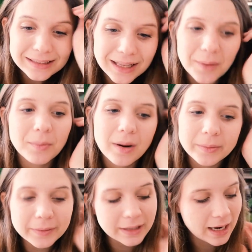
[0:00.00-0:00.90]
I'll
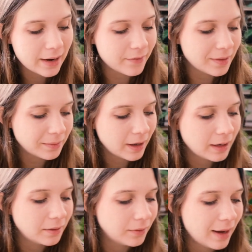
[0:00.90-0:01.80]
probably have them
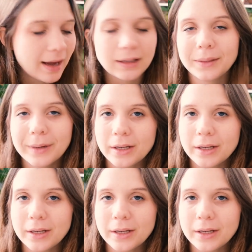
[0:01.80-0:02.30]
kind of acclimate